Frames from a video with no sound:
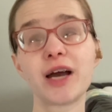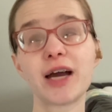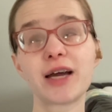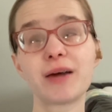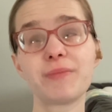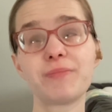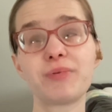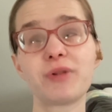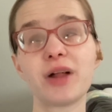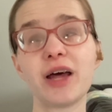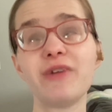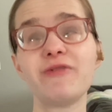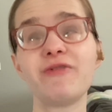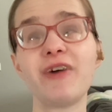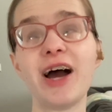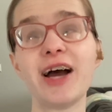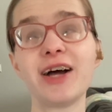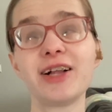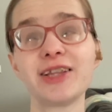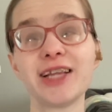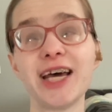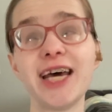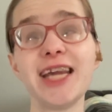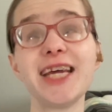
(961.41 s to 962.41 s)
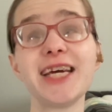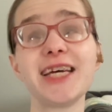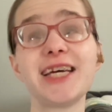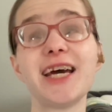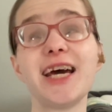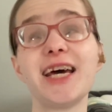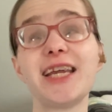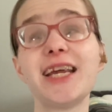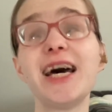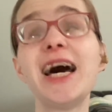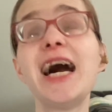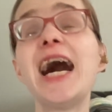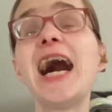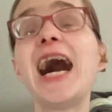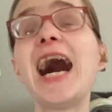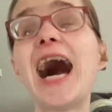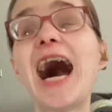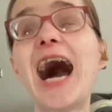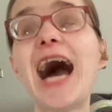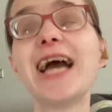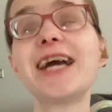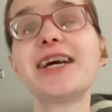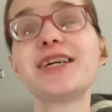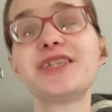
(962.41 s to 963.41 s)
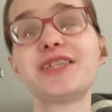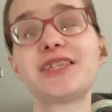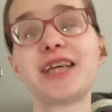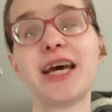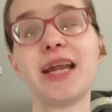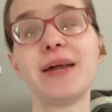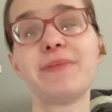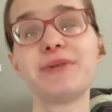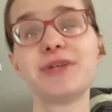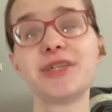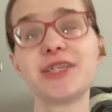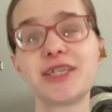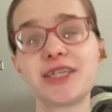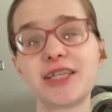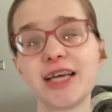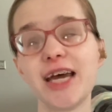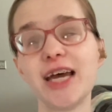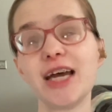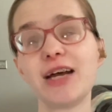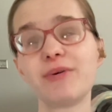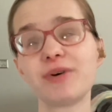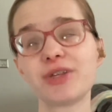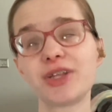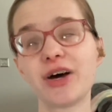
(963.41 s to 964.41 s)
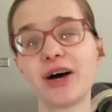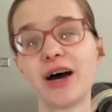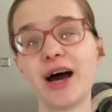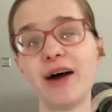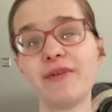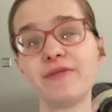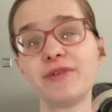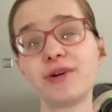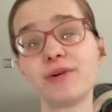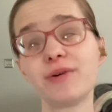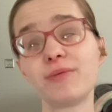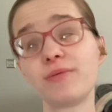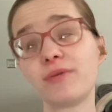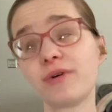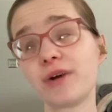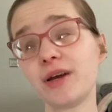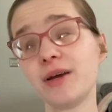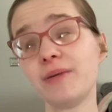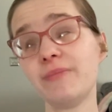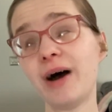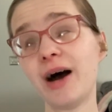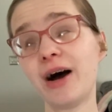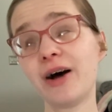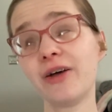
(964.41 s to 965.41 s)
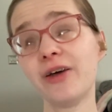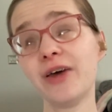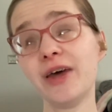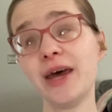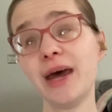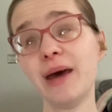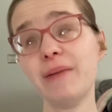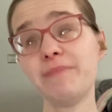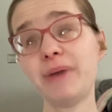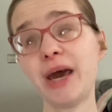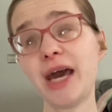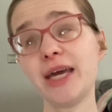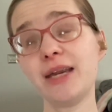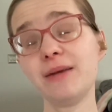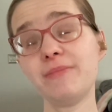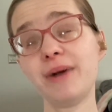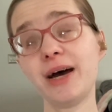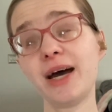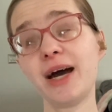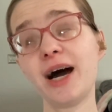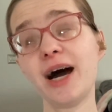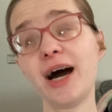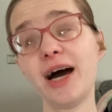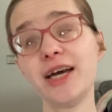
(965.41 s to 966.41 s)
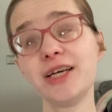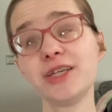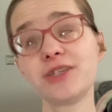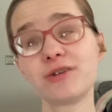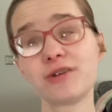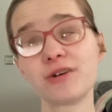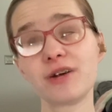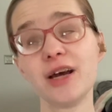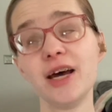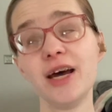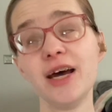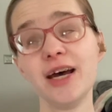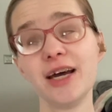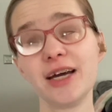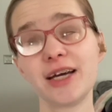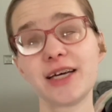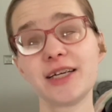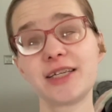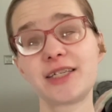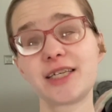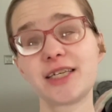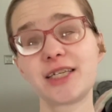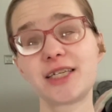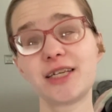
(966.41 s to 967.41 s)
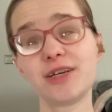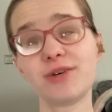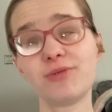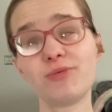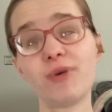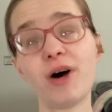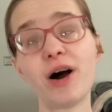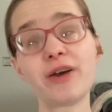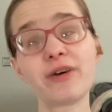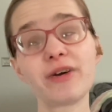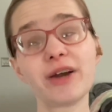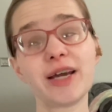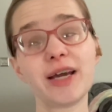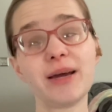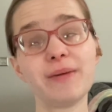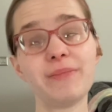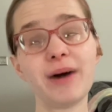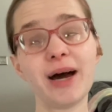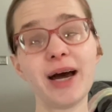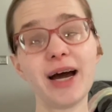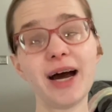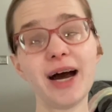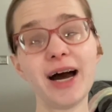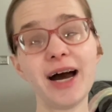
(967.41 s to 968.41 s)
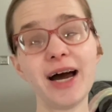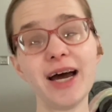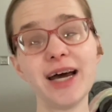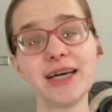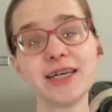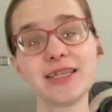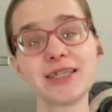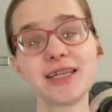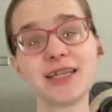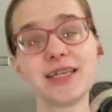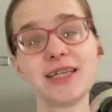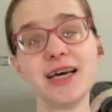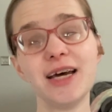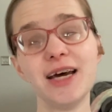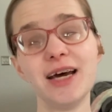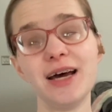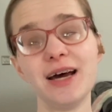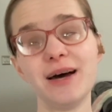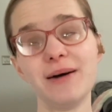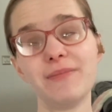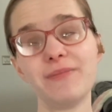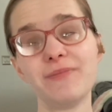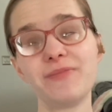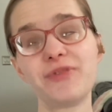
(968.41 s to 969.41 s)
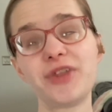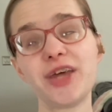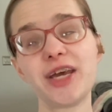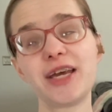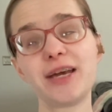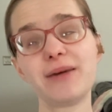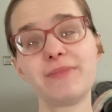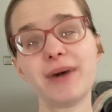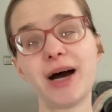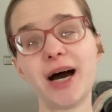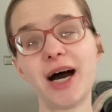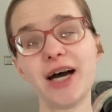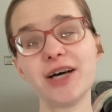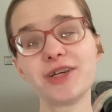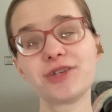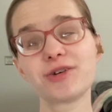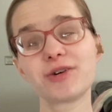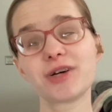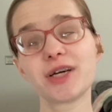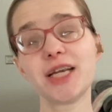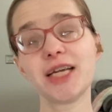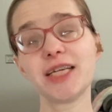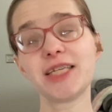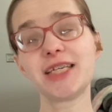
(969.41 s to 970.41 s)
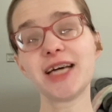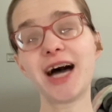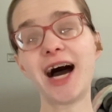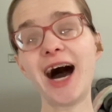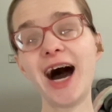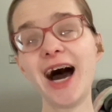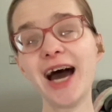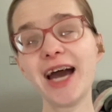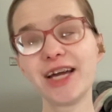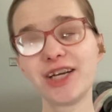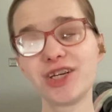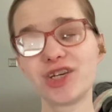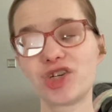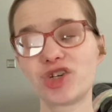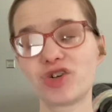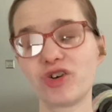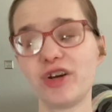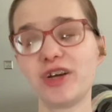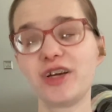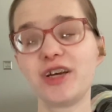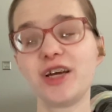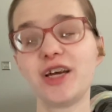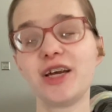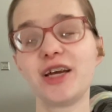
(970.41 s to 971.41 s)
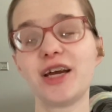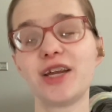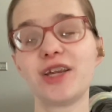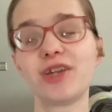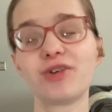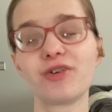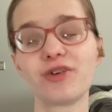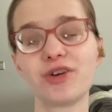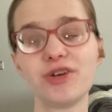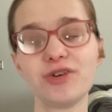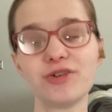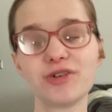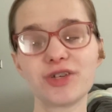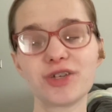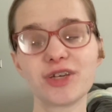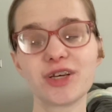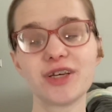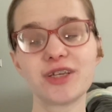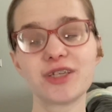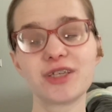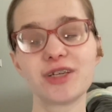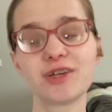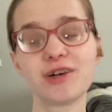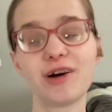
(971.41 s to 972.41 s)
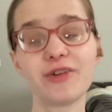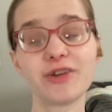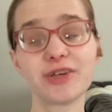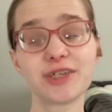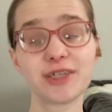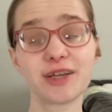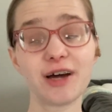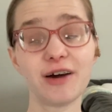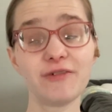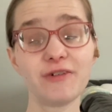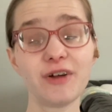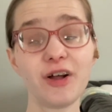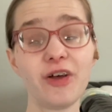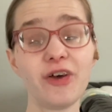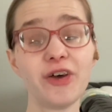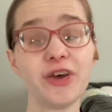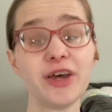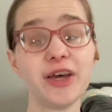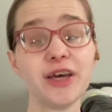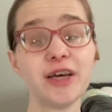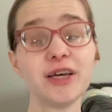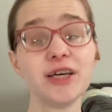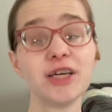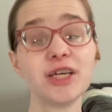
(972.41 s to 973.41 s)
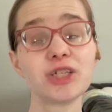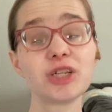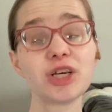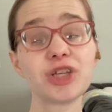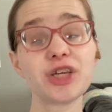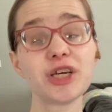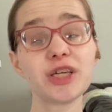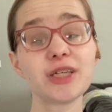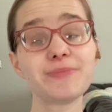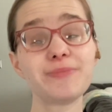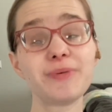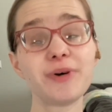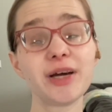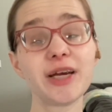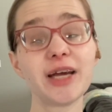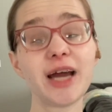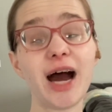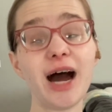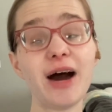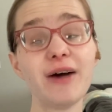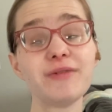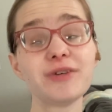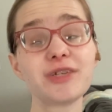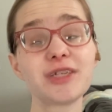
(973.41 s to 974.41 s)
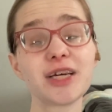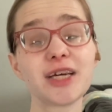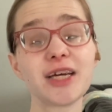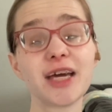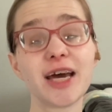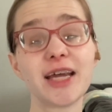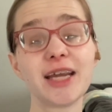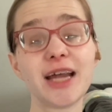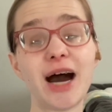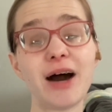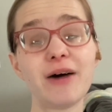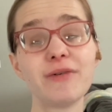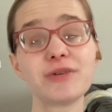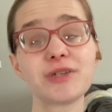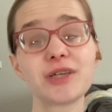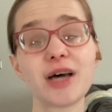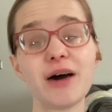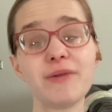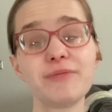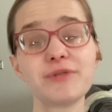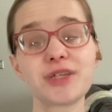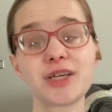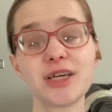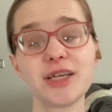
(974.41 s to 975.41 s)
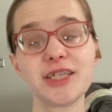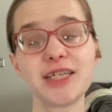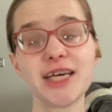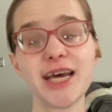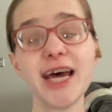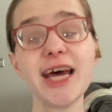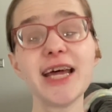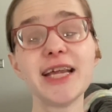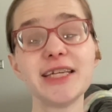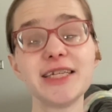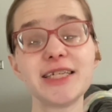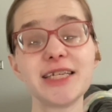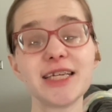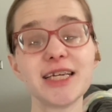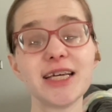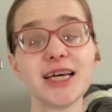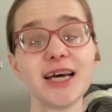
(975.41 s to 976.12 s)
I could play violin again. I could stand up and sing without having to worry about pain in my eyes or consistent watering in my eyes and thinking my eyes are gonna die and shrinking and they're useless and all this stuff. So at this point, I was content.